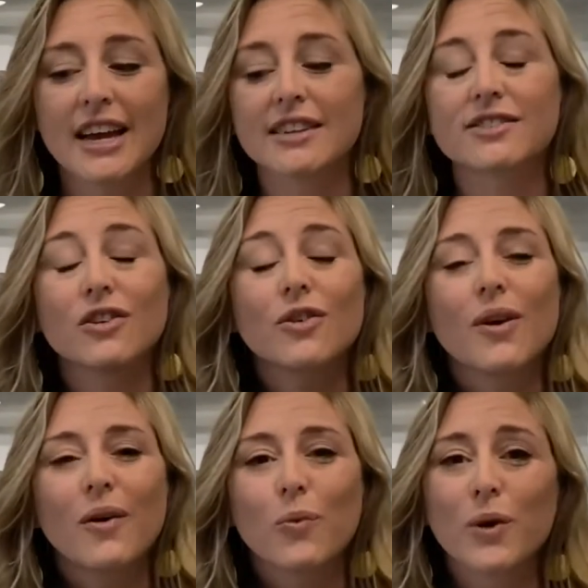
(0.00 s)

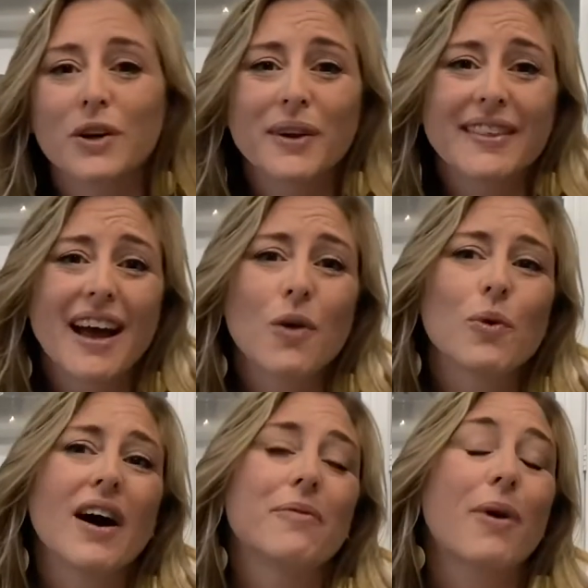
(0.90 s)
So we're doing that. We'll
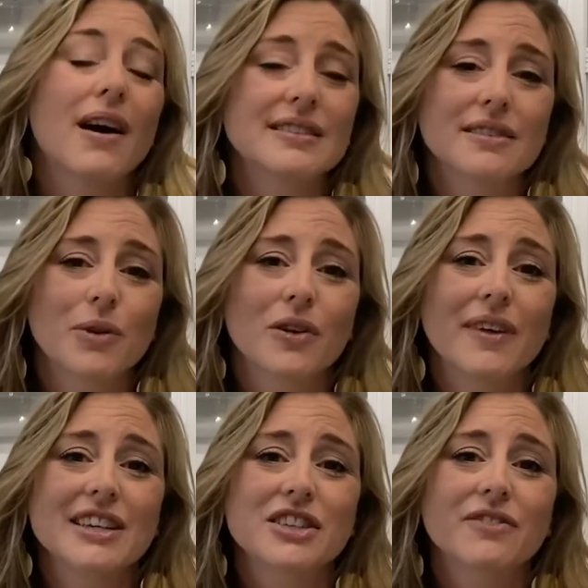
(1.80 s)
have positive
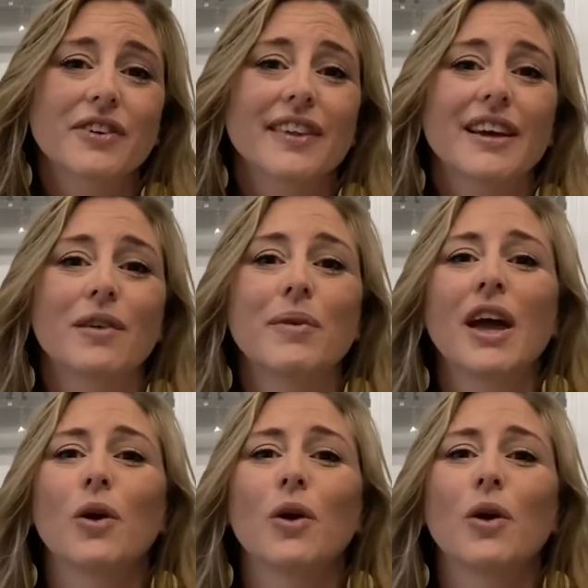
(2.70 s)
motivation for them.